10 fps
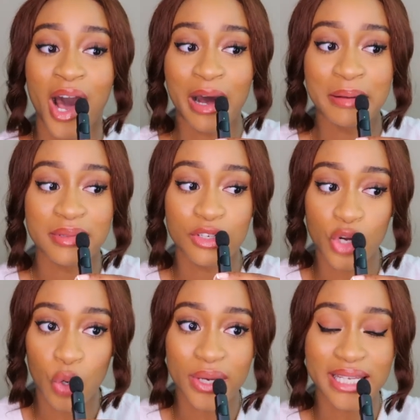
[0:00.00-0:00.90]
The
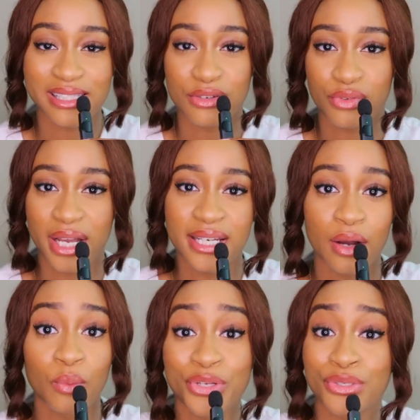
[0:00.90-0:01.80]
goal is to find
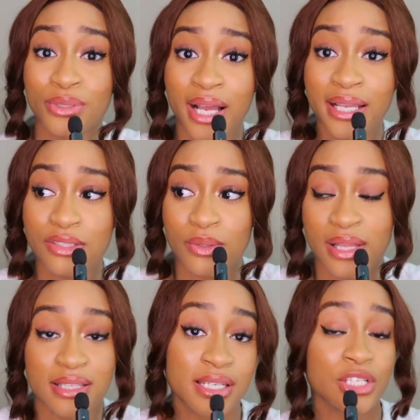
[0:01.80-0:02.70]
out what you like so
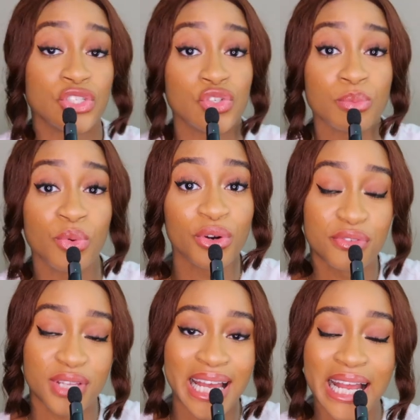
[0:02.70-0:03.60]
that they can do more
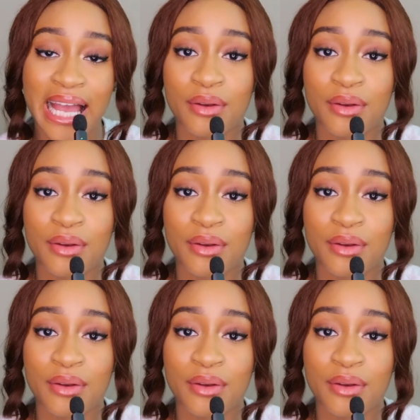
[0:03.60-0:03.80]
of that,